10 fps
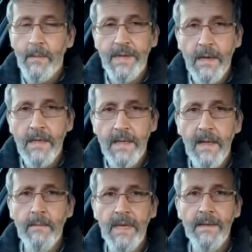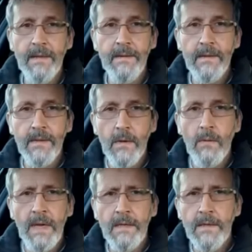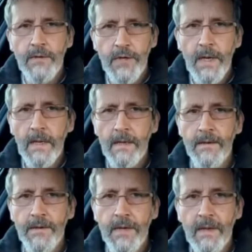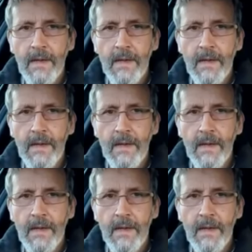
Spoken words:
But does that mean that there's no way to challenge